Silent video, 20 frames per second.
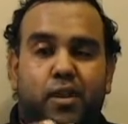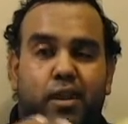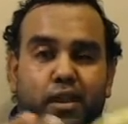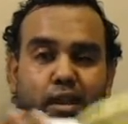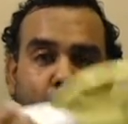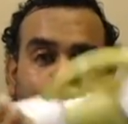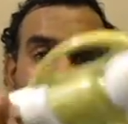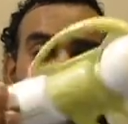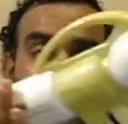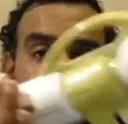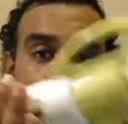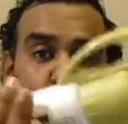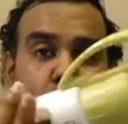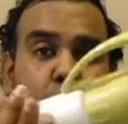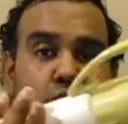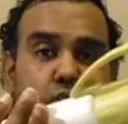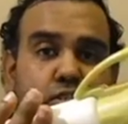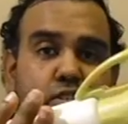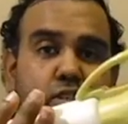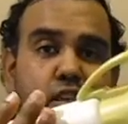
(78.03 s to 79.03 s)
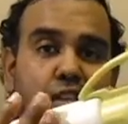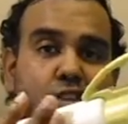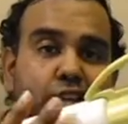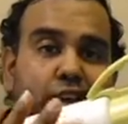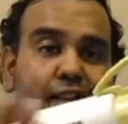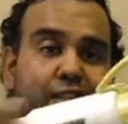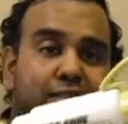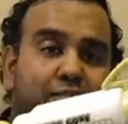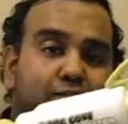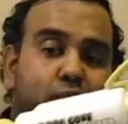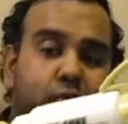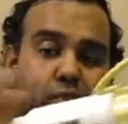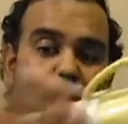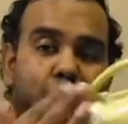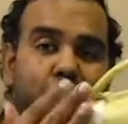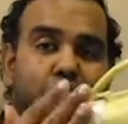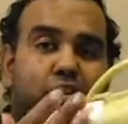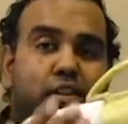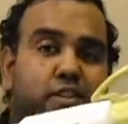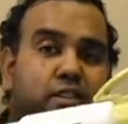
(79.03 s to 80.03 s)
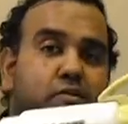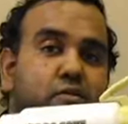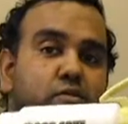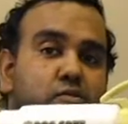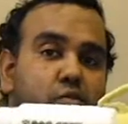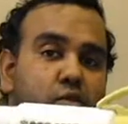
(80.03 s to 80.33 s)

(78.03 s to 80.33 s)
and I really appreciate that, so I felt that it was